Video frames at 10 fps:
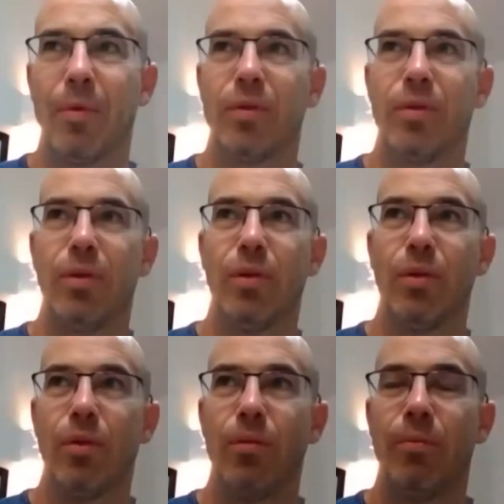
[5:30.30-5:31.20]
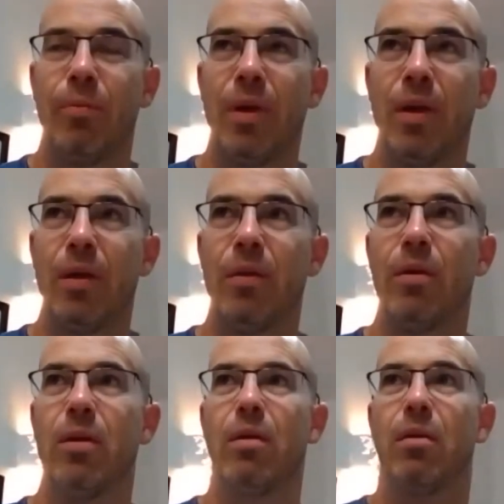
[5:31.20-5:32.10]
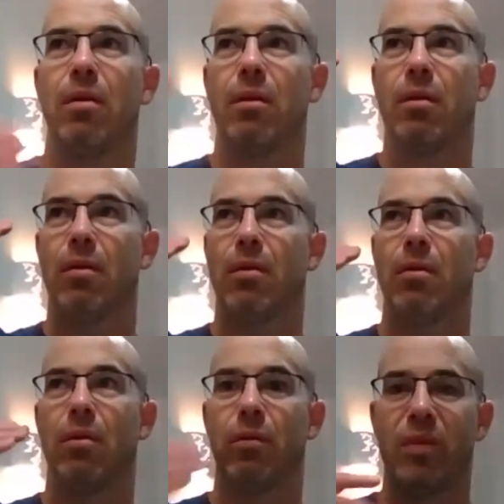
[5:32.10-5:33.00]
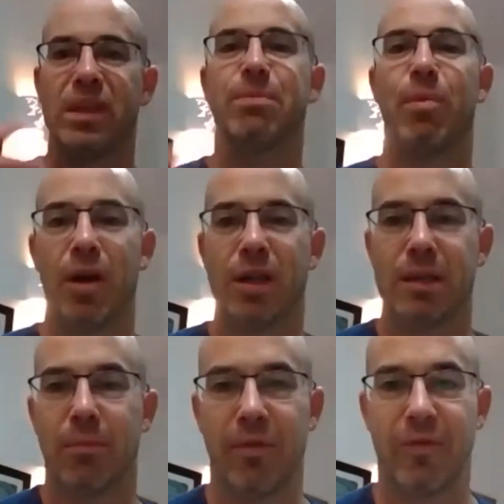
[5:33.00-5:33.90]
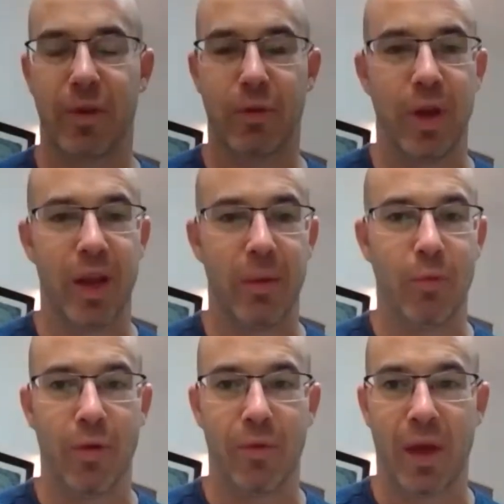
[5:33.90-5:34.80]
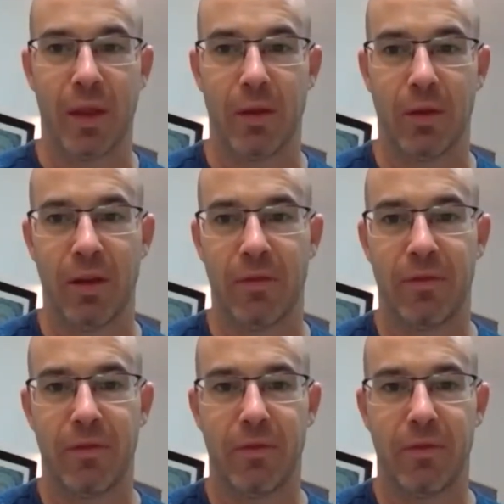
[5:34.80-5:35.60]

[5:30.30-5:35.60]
to be responsible for creating more of that in their life.